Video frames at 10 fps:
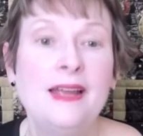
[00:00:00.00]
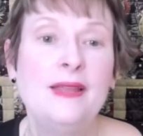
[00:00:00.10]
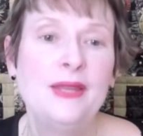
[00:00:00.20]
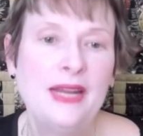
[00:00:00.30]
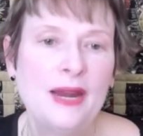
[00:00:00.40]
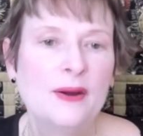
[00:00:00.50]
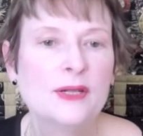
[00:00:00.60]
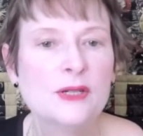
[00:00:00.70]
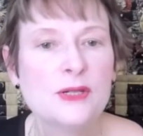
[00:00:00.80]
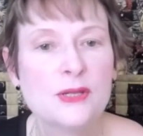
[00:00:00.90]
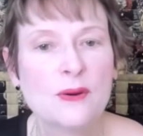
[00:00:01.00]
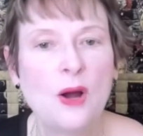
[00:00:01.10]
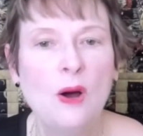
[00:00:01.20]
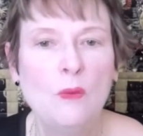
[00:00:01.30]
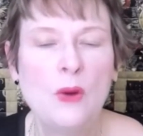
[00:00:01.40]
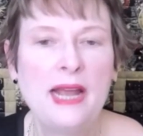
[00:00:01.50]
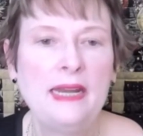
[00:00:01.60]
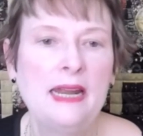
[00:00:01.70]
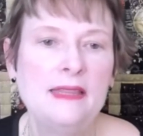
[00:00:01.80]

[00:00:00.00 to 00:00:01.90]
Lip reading: The characters are all white and